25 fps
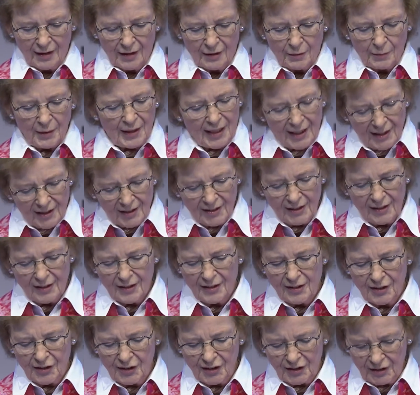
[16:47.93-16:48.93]
When I had the
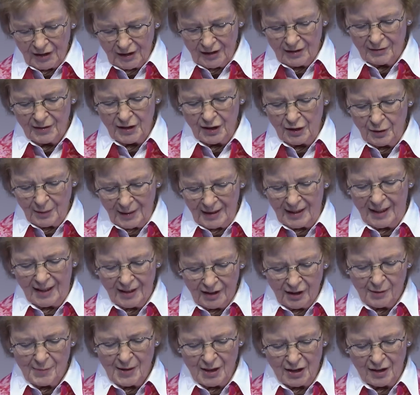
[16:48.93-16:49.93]
honor to serve as UN High
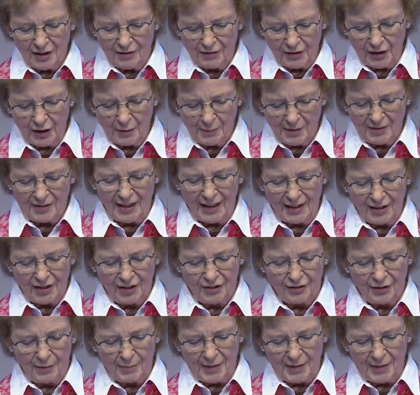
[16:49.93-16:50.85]
Commissioner for Human Rights from